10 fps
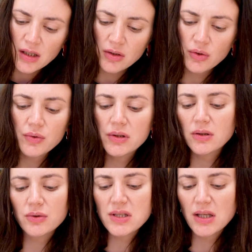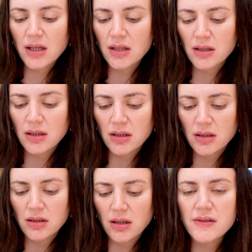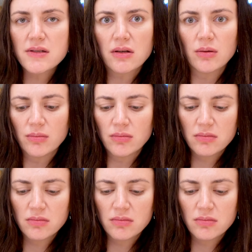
You know, it looks like ice cream.